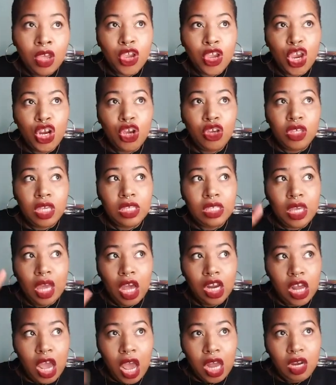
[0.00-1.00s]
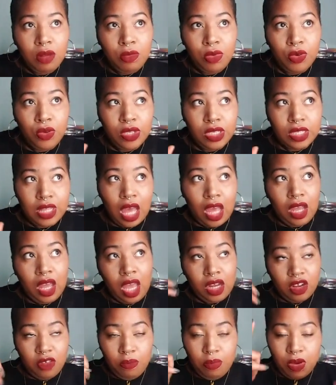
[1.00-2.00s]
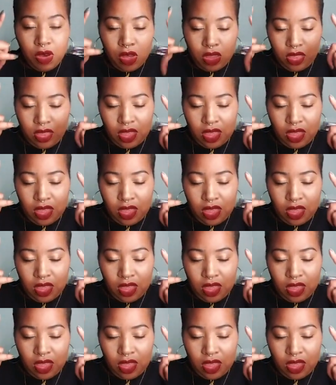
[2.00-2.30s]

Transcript: there's certain animals that kind of put